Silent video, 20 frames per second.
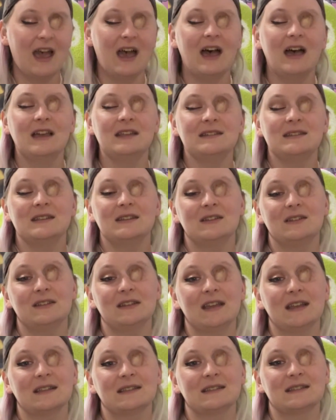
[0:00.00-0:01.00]
Until
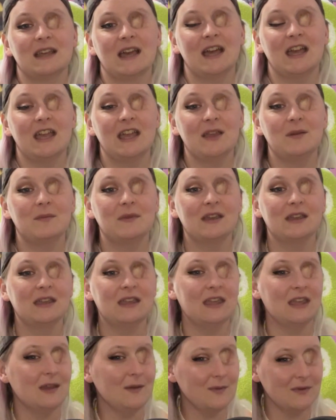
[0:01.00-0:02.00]
next time,
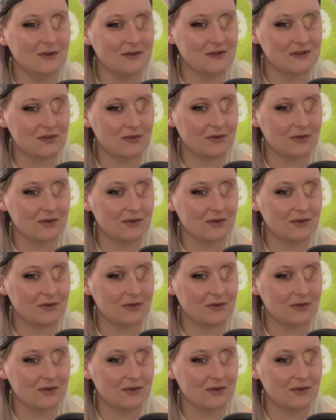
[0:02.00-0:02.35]
keep those